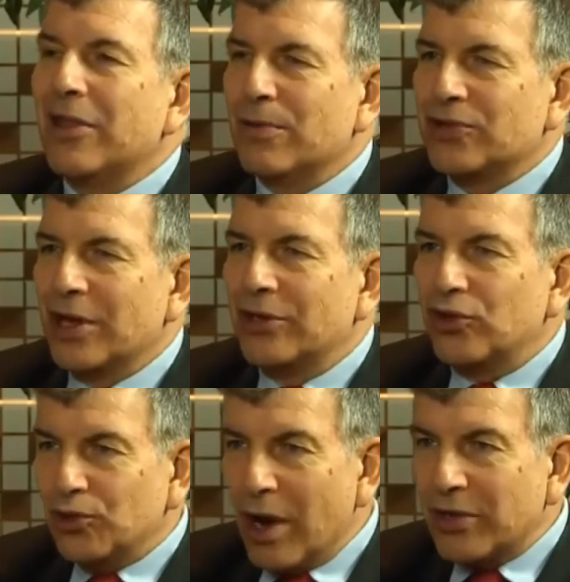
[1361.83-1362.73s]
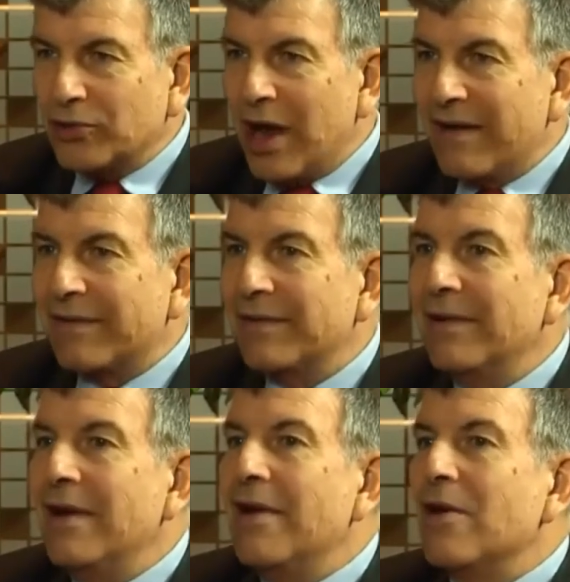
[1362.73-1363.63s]
there was a truck driver
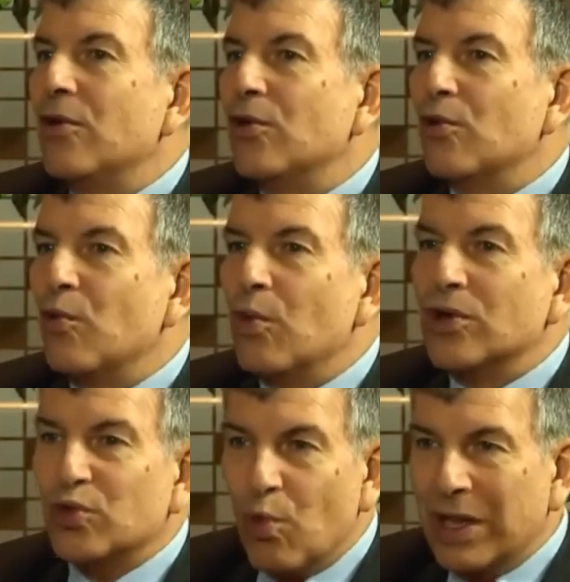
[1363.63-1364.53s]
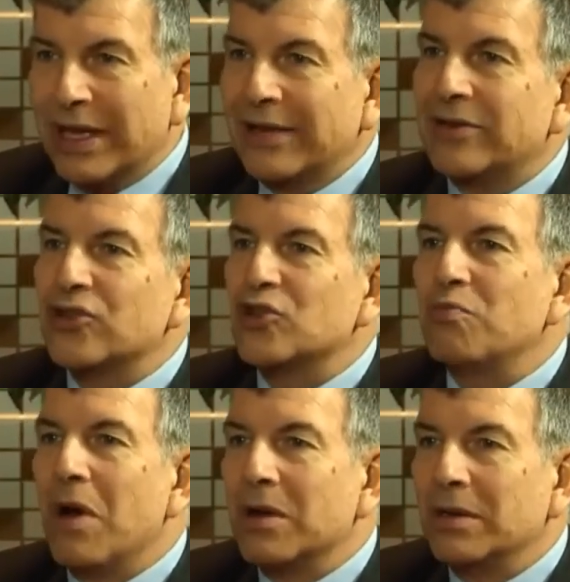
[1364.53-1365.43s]
who was willing to
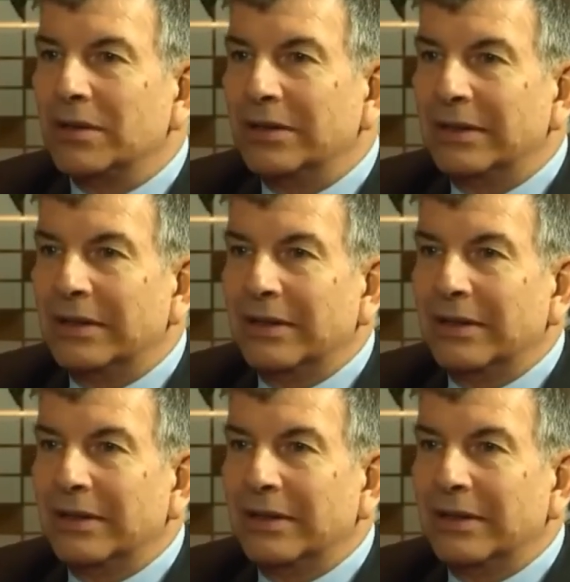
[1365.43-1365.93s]
smuggle